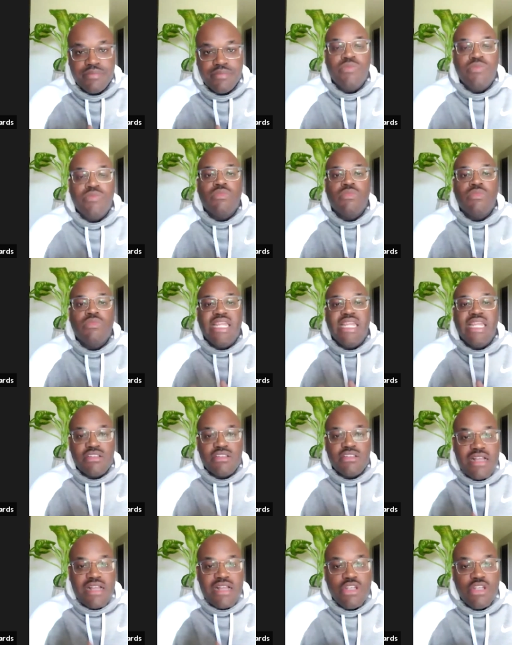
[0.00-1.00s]
Get out your house
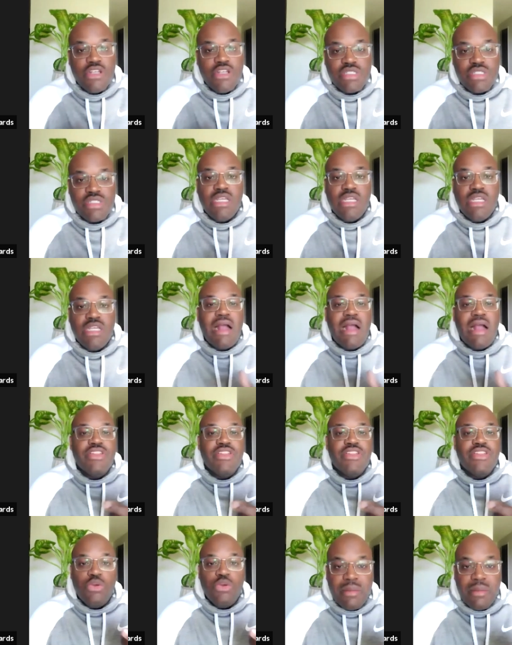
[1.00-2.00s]
and go see him. I rather you
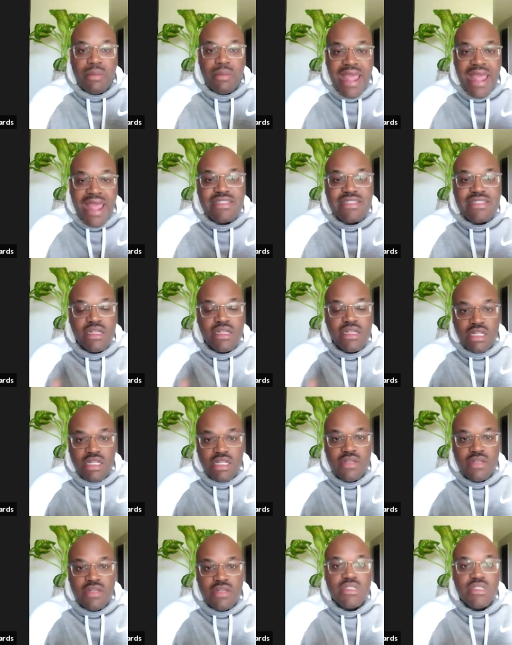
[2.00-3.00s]
wear a mask and
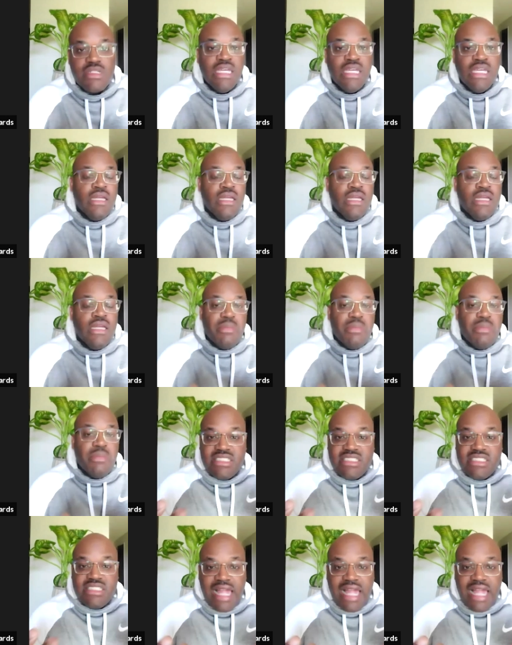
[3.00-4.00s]
gloves. The best deal
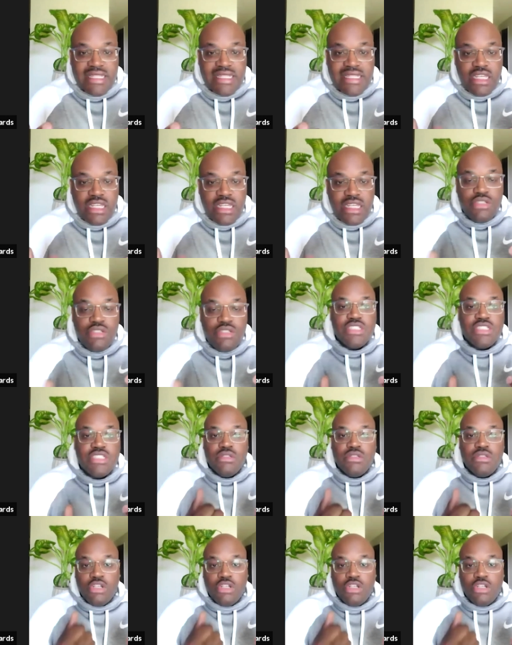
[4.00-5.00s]
I can tell you is to, you
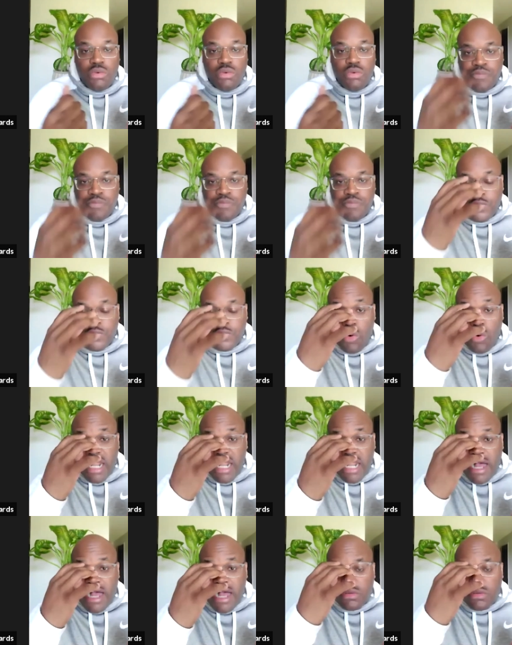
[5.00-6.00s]
know, go in a
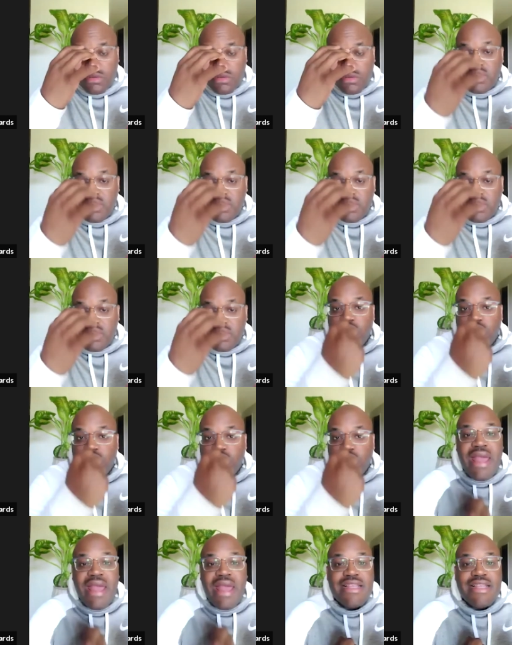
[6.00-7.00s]
house and pull your
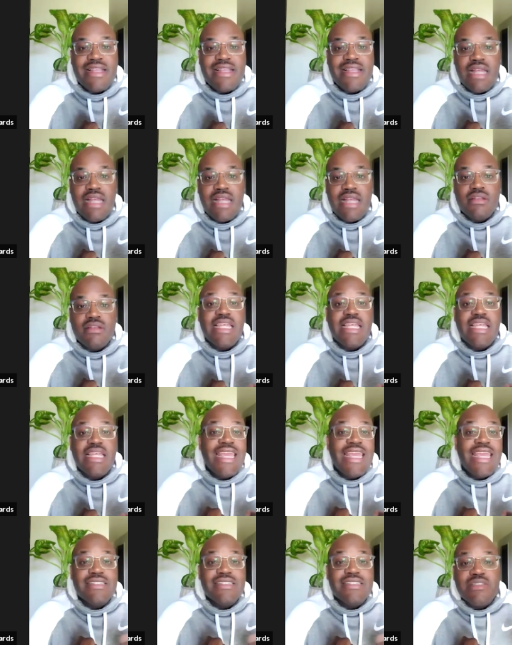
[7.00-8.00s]
mask down and say, hey, this
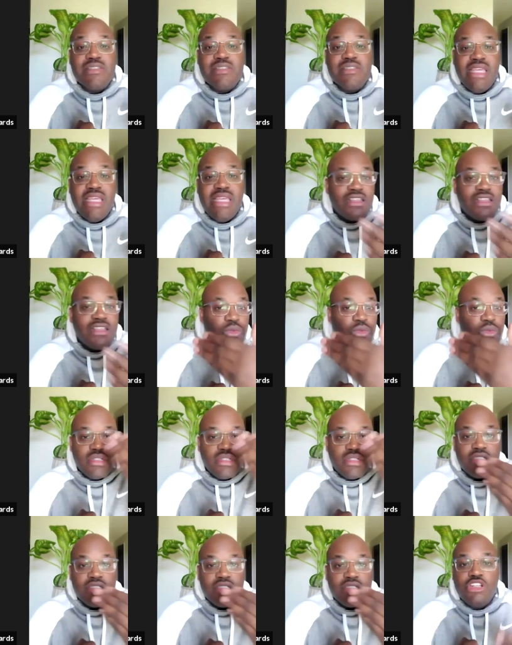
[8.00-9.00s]
is me. I just wanted to show
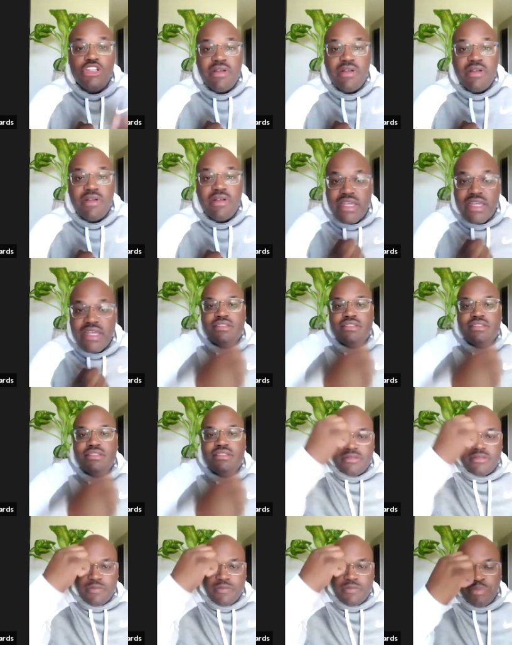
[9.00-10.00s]
you my face.
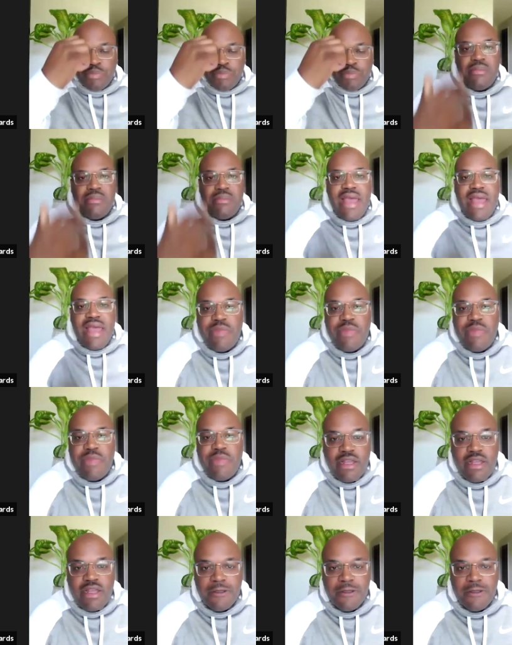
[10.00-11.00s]
Put the mask back up.
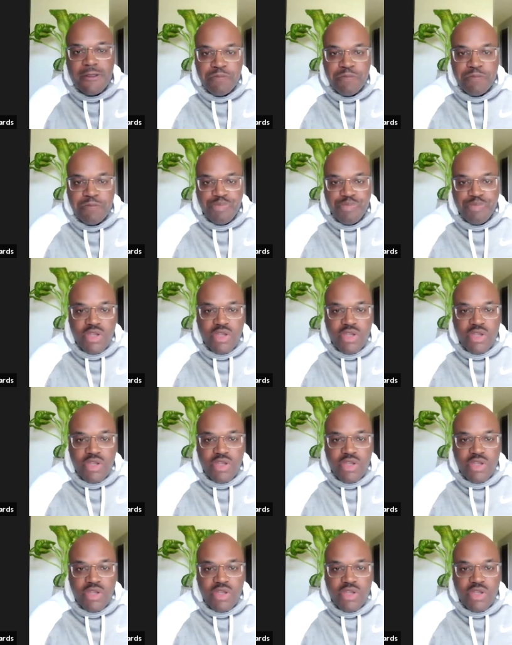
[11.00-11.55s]
Okay.